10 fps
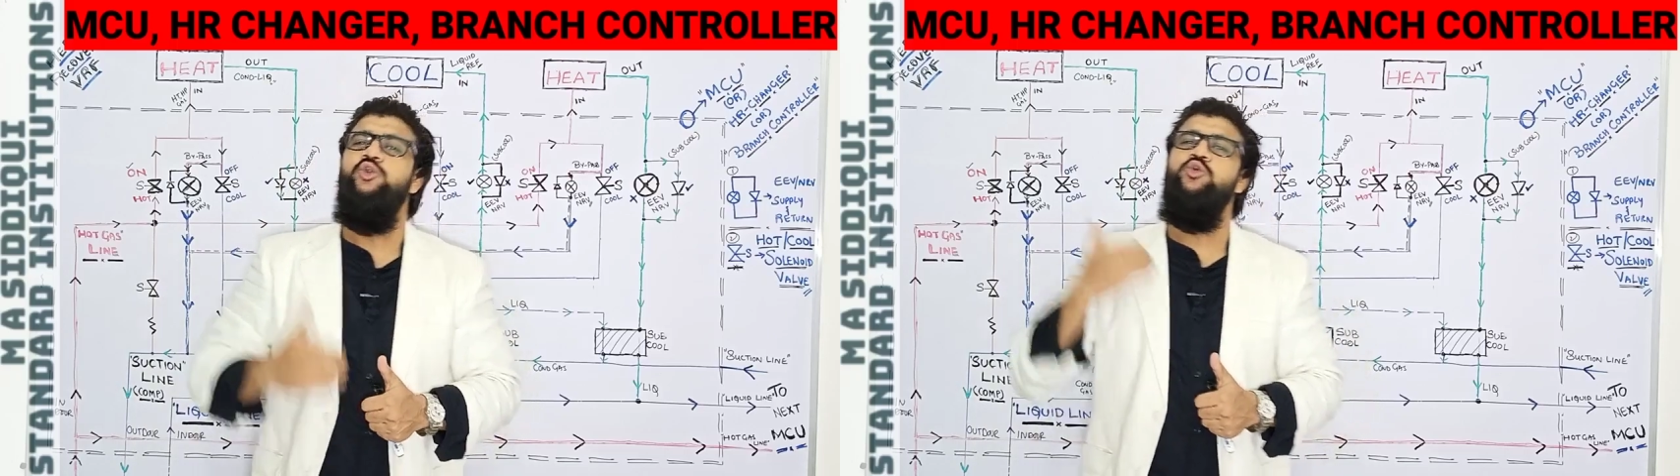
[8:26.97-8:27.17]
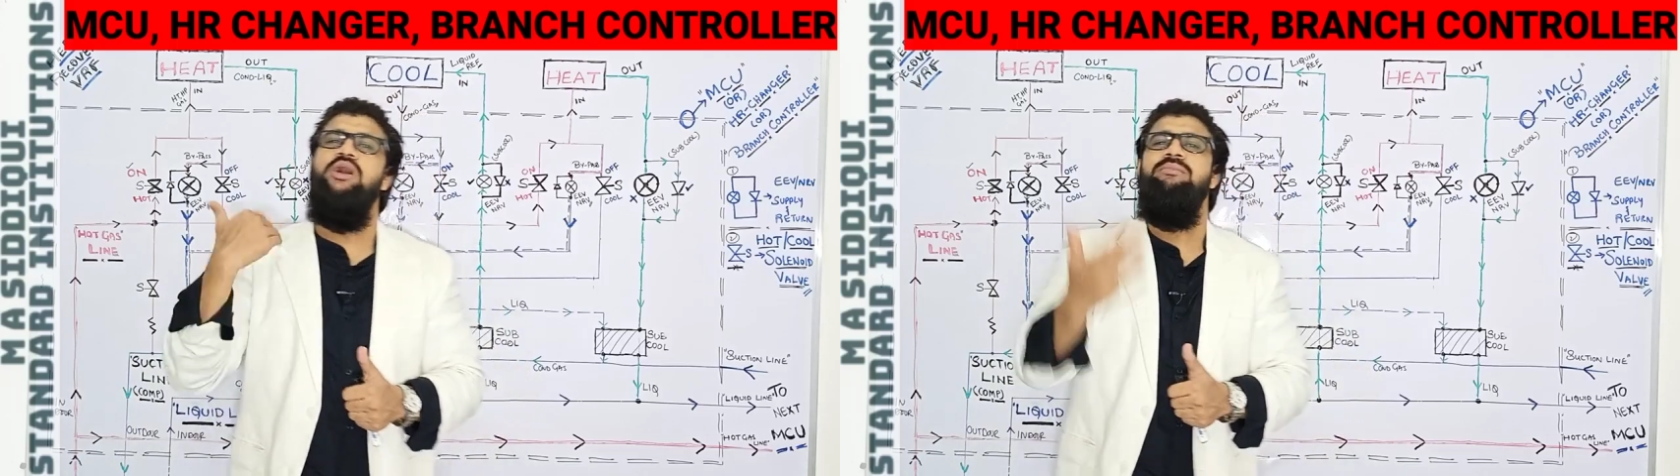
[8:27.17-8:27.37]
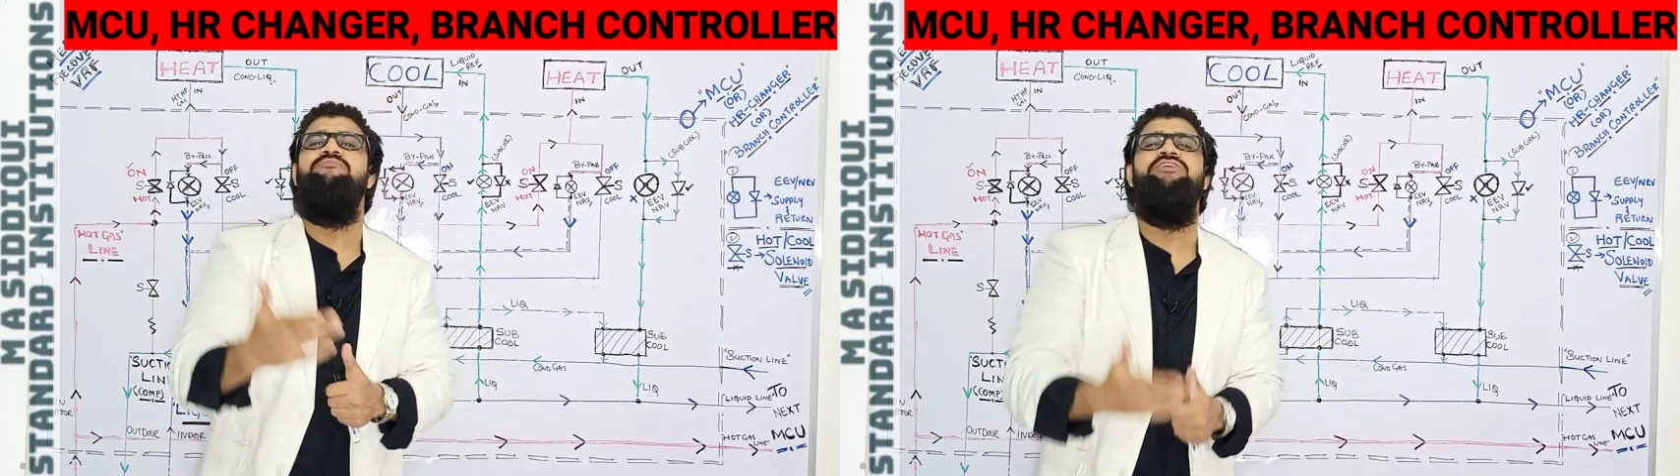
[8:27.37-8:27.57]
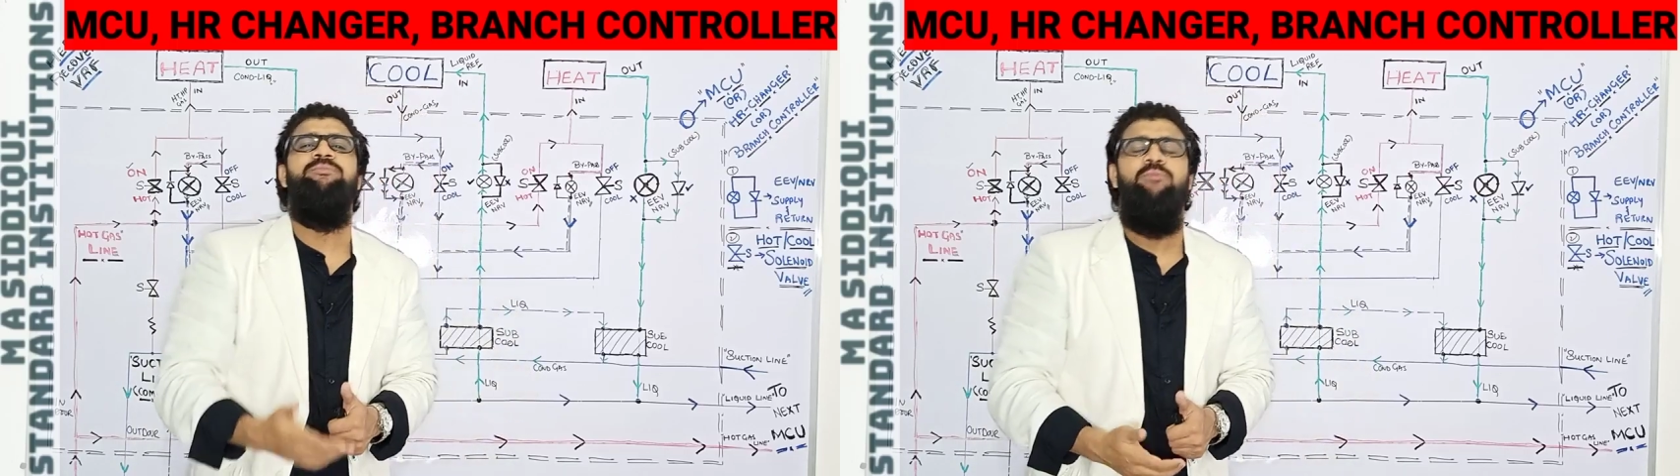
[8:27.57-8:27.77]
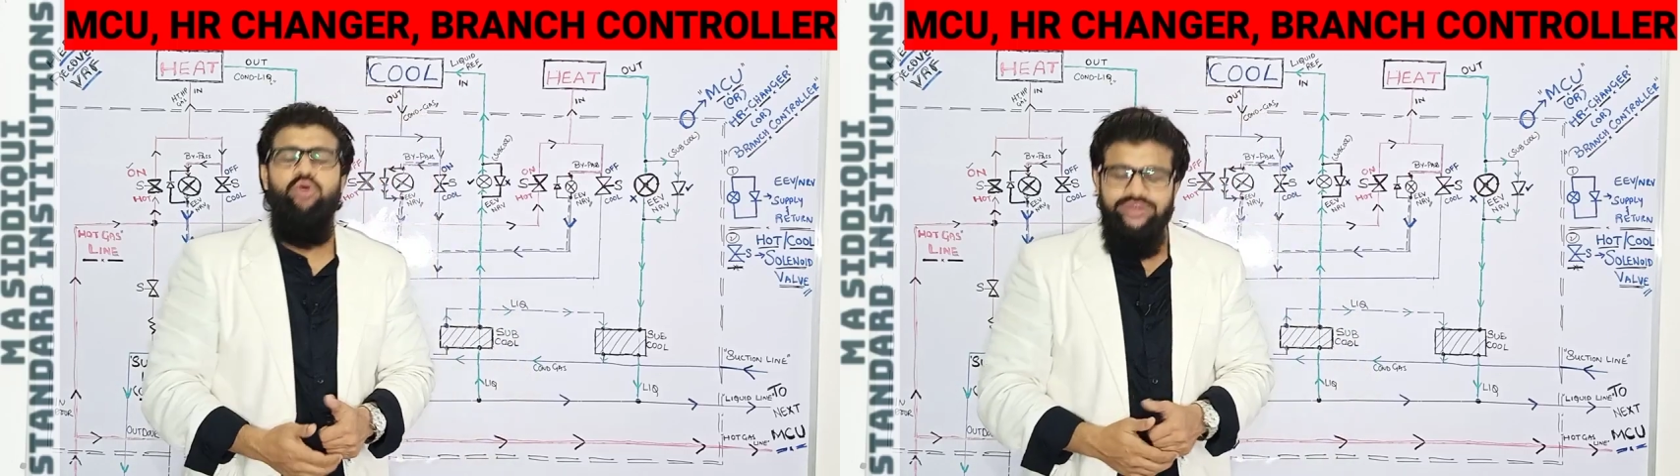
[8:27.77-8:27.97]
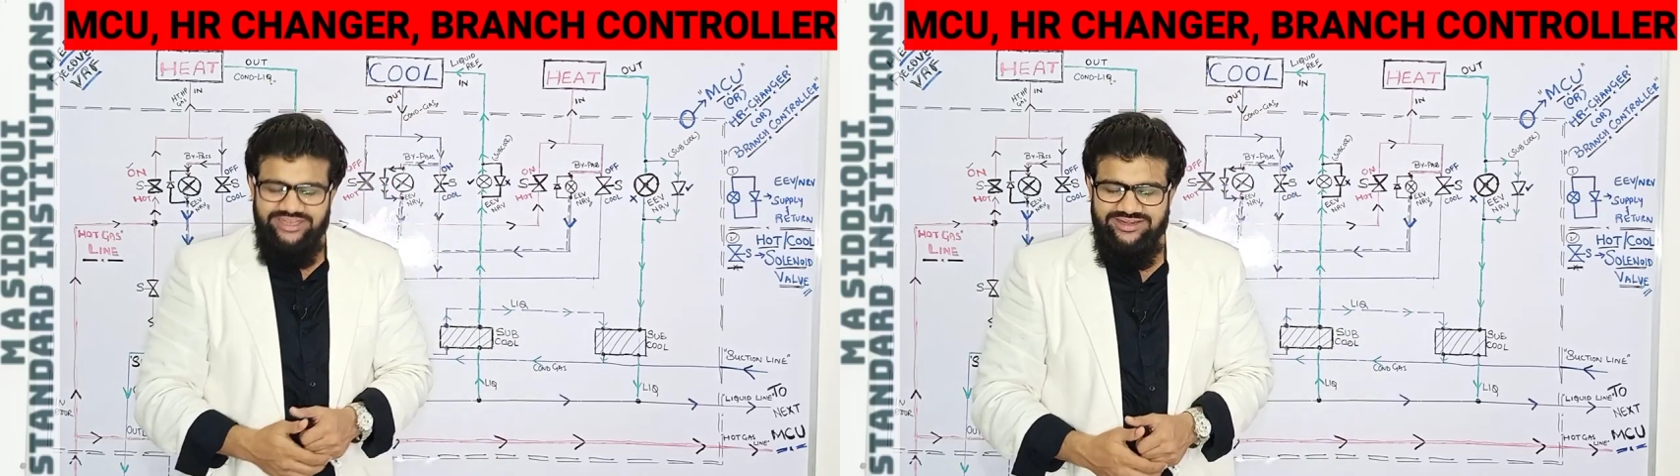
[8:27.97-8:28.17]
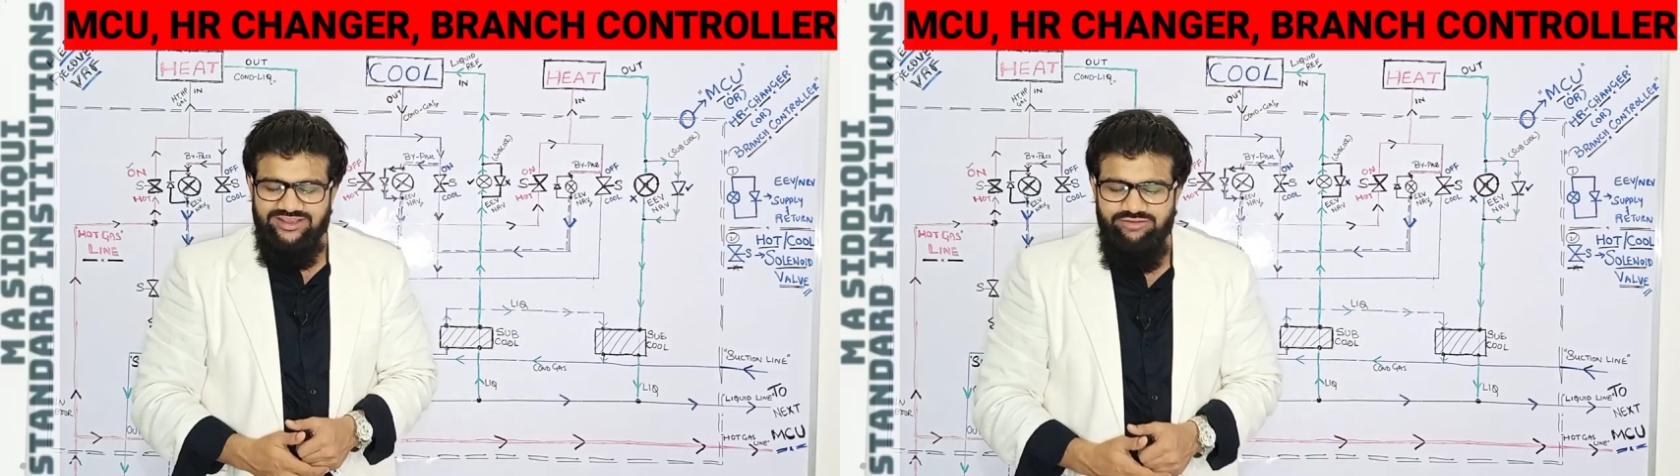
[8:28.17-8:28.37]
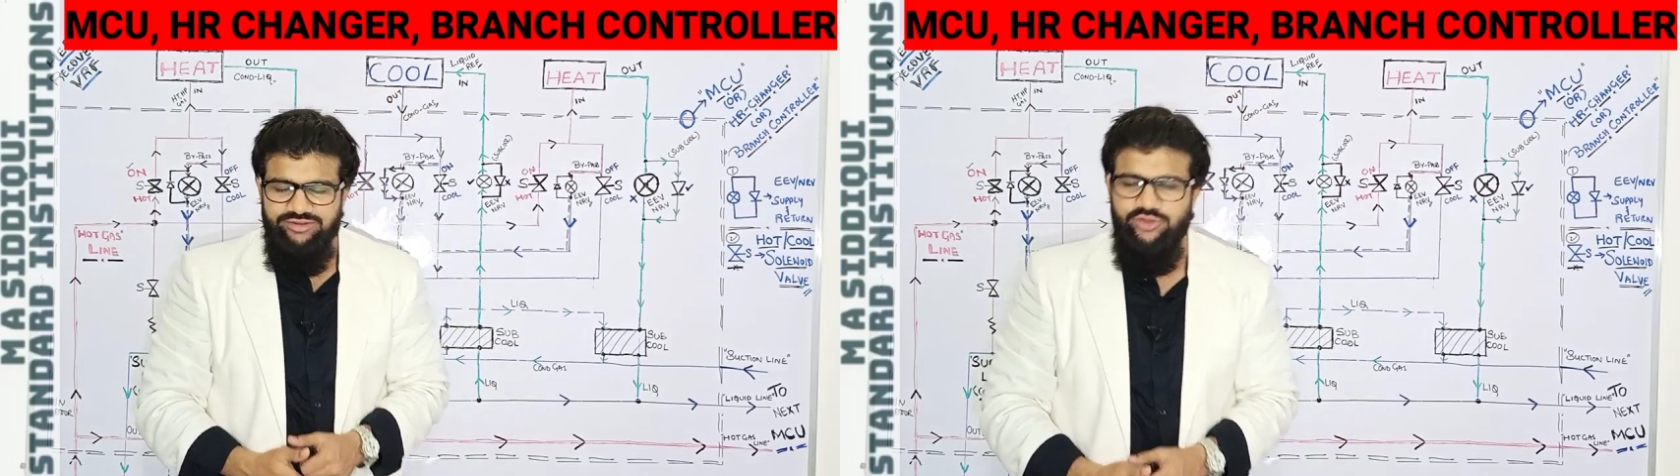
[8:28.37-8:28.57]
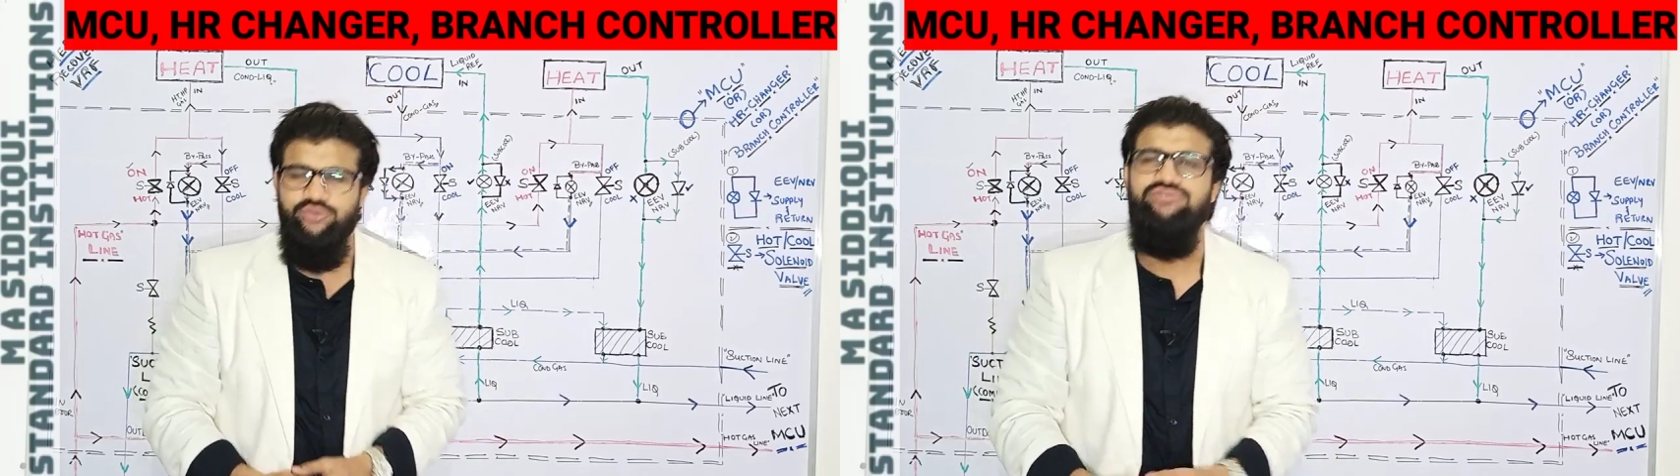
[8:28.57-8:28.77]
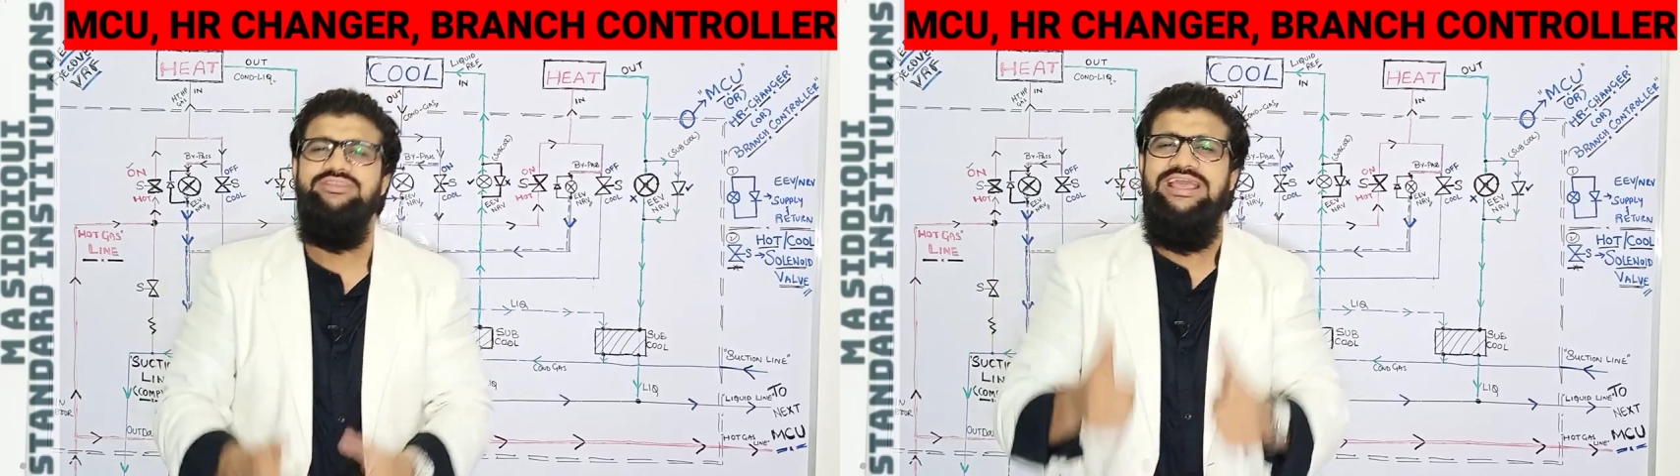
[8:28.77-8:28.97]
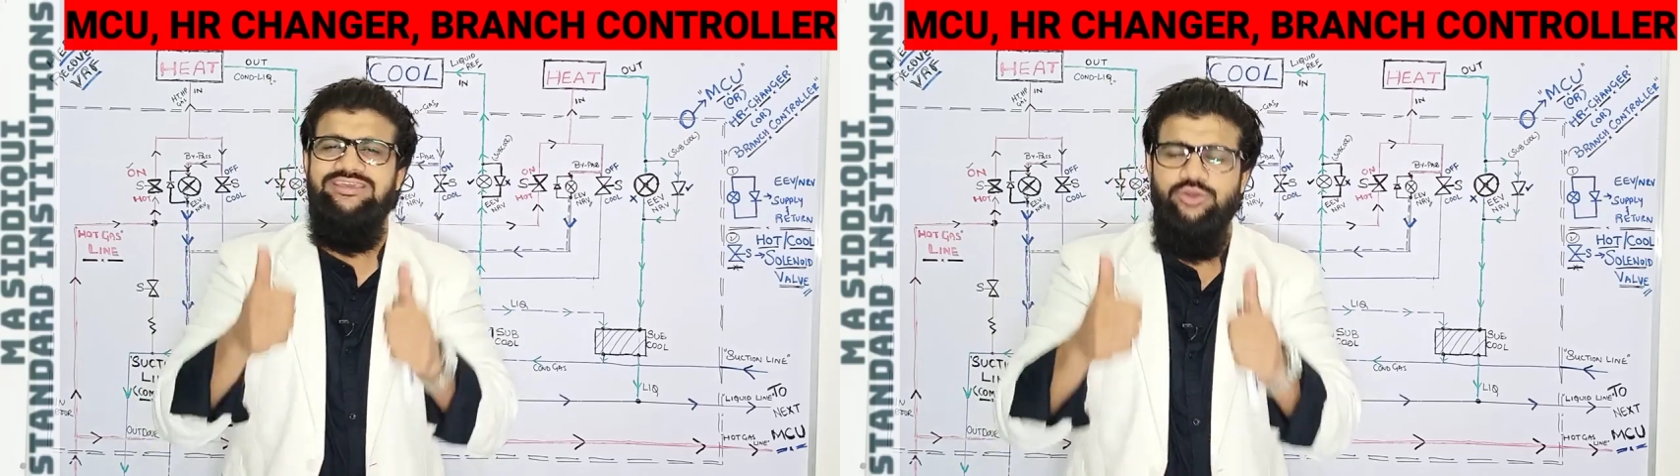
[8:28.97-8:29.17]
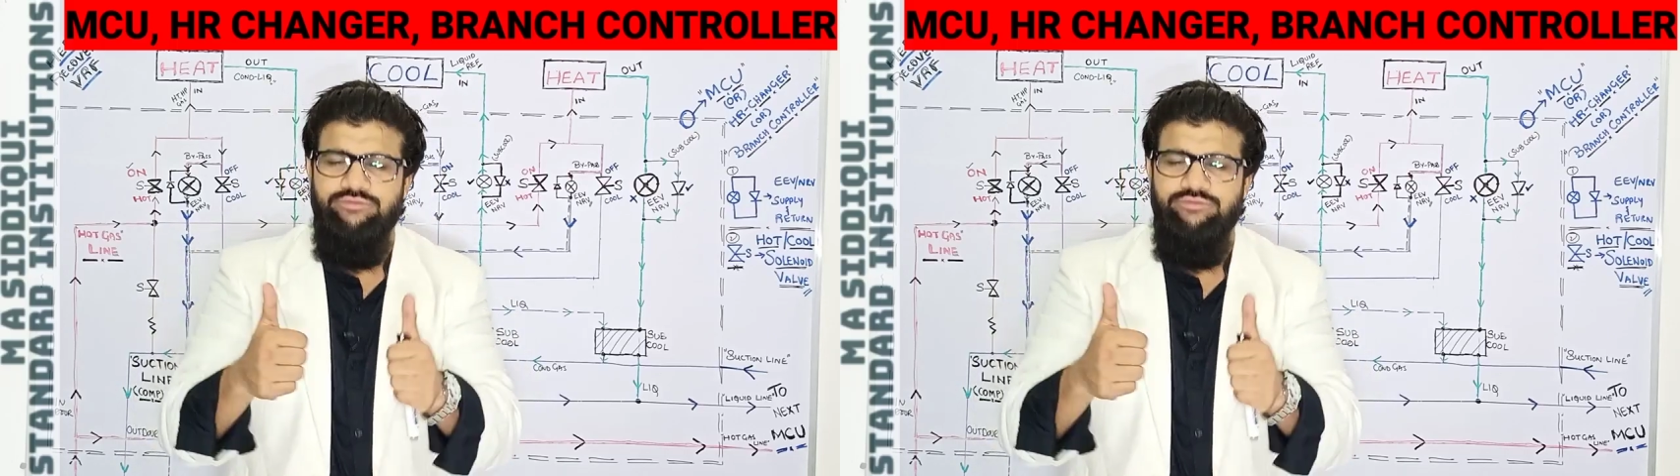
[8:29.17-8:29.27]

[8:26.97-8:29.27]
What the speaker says: to come up with more technical videos. Thank you